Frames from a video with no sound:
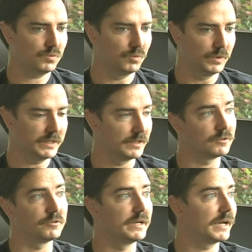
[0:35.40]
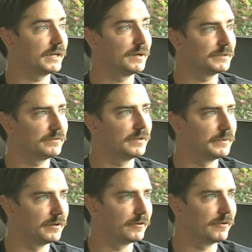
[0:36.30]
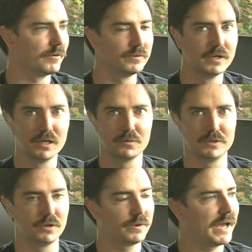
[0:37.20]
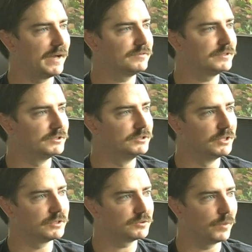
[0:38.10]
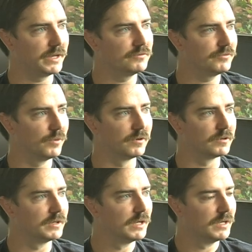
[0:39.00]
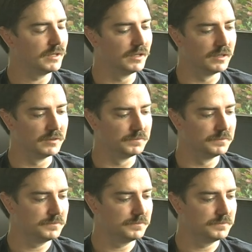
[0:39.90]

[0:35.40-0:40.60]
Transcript: We can create economic development on our own. We don't have to just wait for a